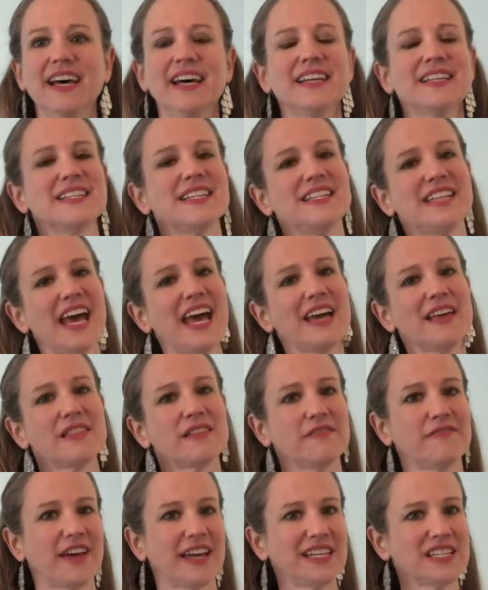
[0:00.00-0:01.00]
Today, the
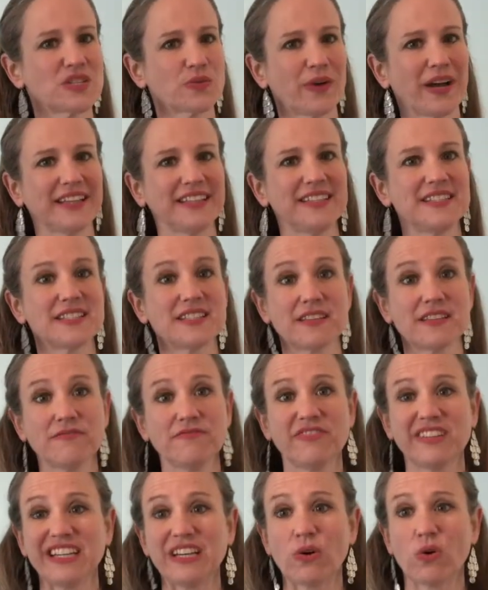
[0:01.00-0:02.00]
Venezuelan
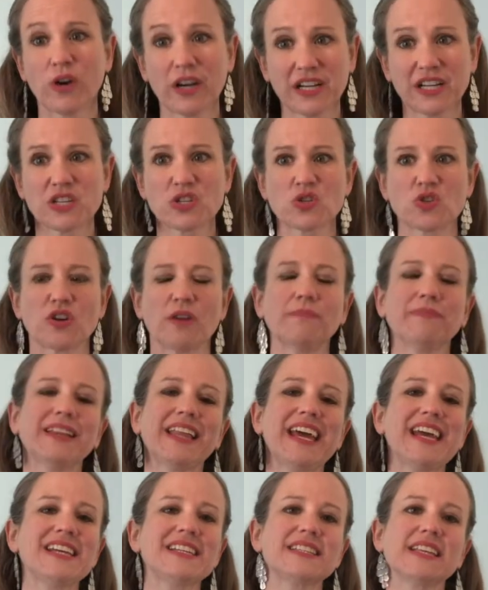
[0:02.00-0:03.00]
Symphony Orchestra
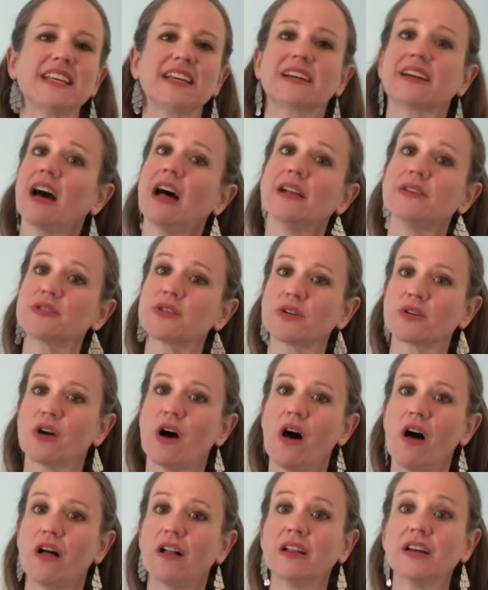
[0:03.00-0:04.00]
plays in a concert
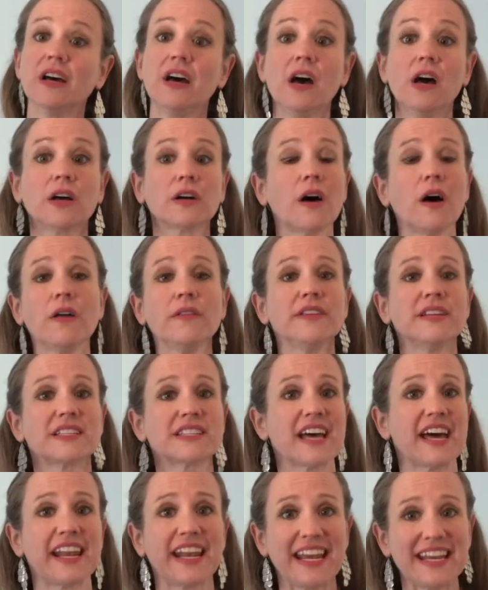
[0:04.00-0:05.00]
hall called the
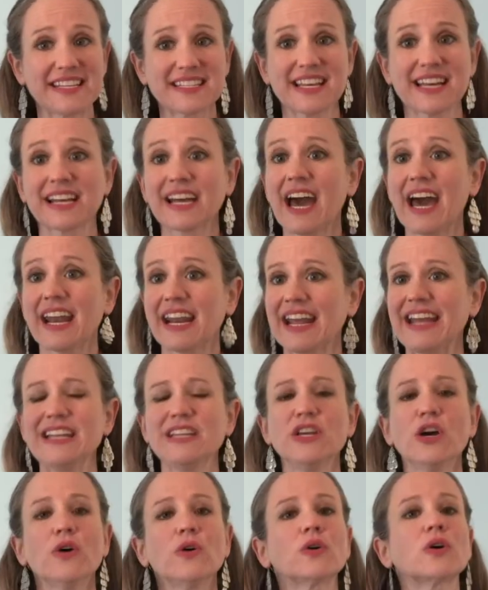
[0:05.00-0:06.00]
Teresa
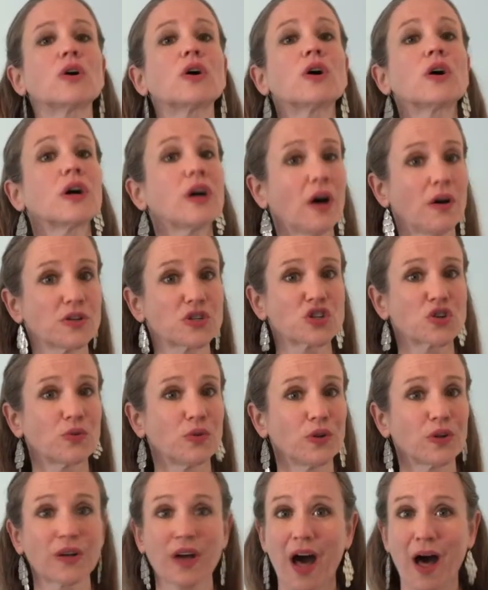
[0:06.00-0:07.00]
Carrerano
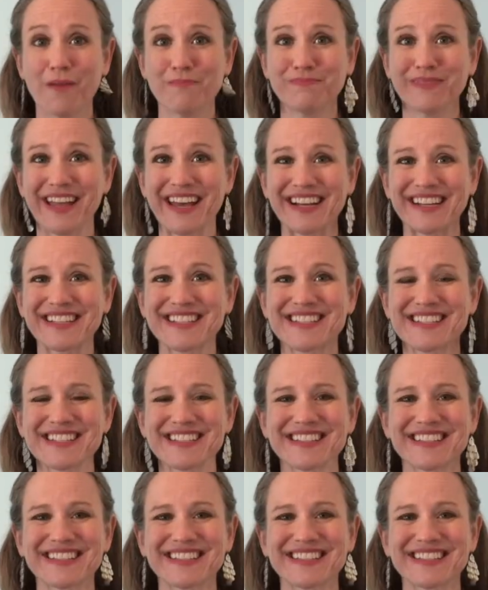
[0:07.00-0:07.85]
Cultural Complex.